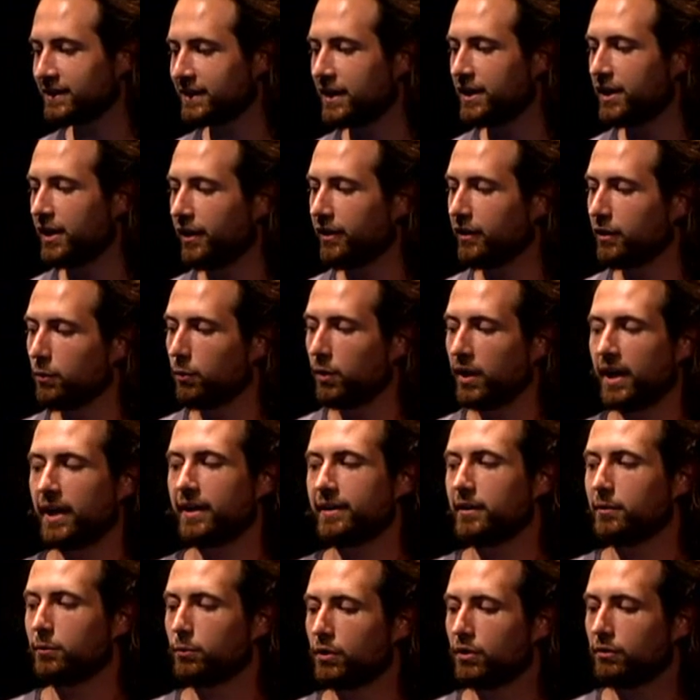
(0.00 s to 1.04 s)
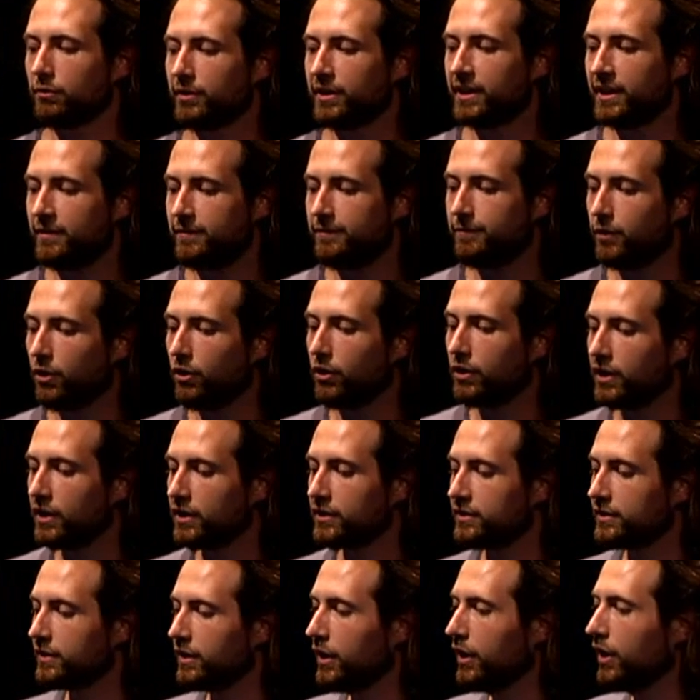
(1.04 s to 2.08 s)
It's another way that we're really
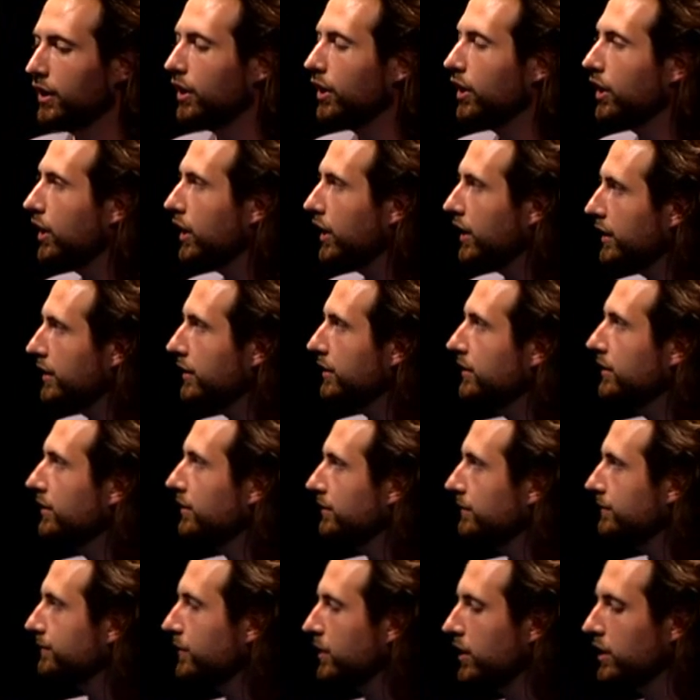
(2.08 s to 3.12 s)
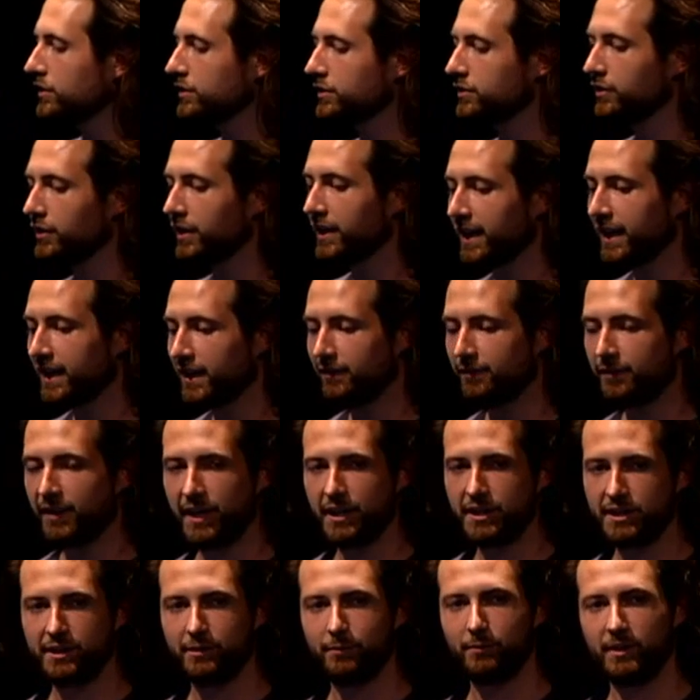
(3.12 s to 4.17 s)
focused on fostering
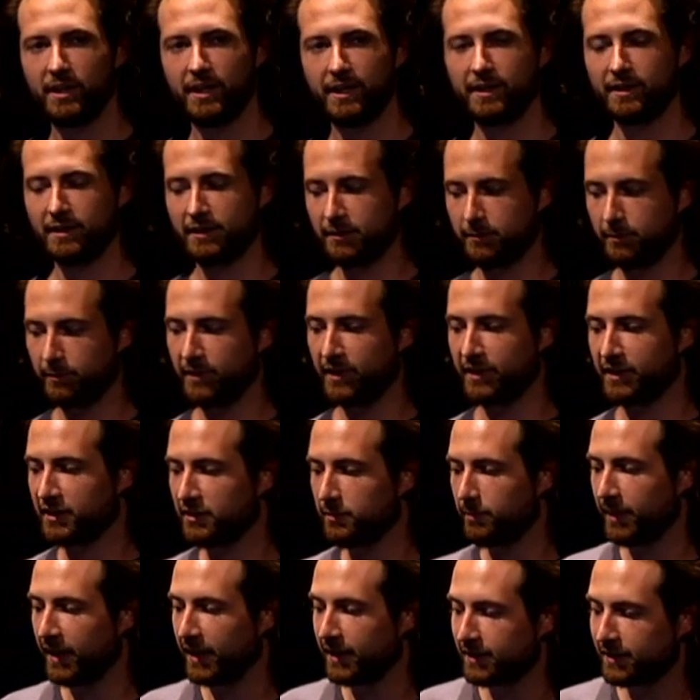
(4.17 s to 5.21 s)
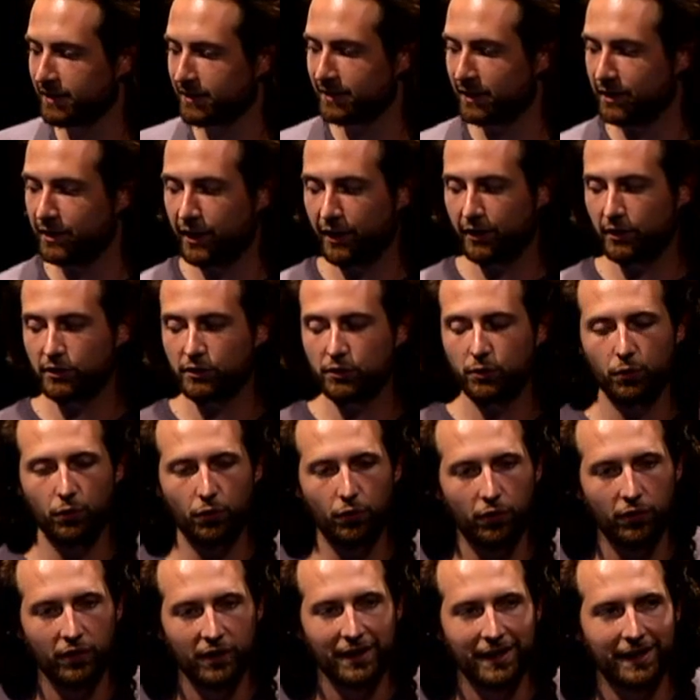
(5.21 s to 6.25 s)
innovation within this space. It's another
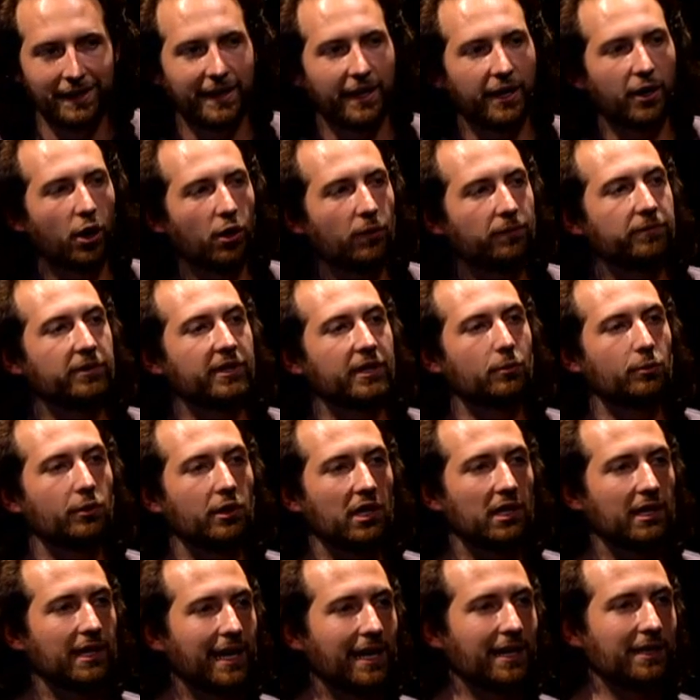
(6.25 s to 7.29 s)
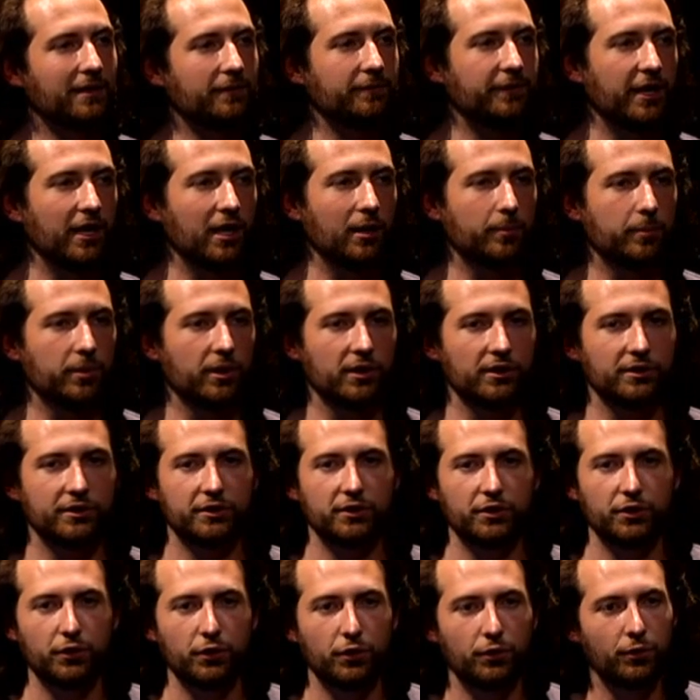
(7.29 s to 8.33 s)
tool that hopefully will allow developers
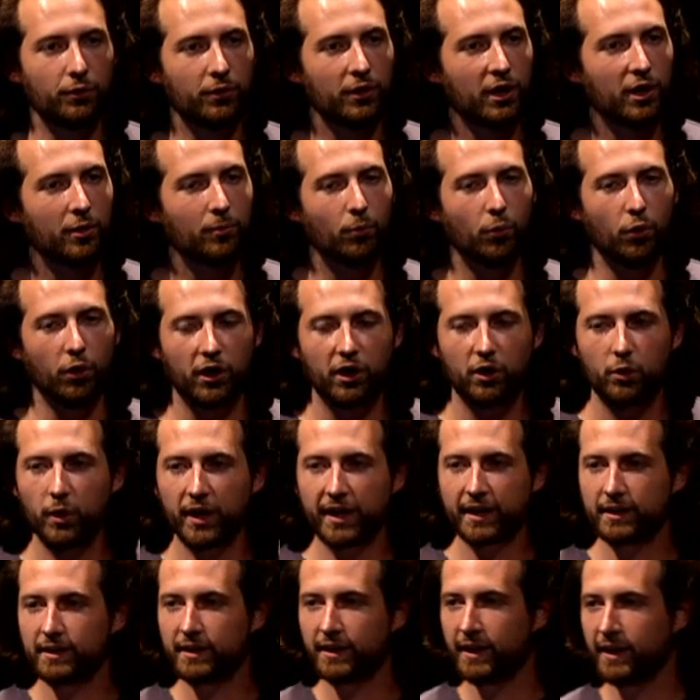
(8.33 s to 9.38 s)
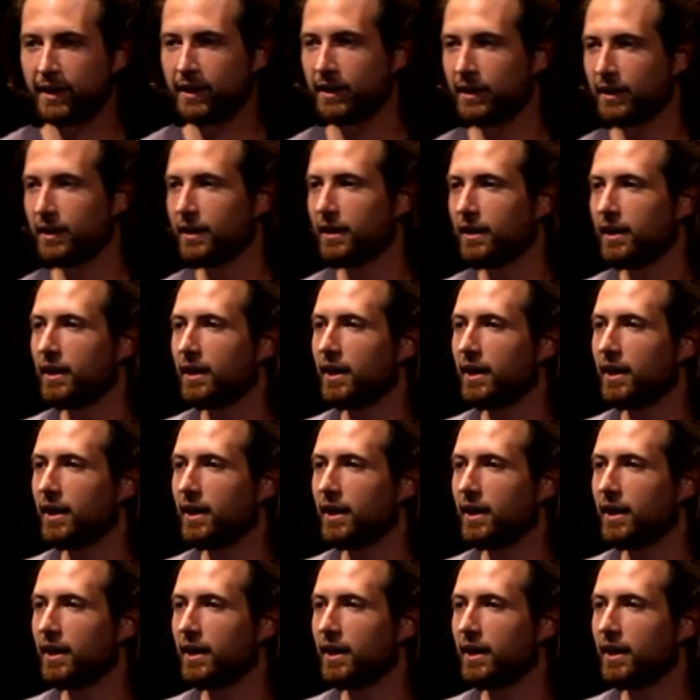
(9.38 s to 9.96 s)
to more quickly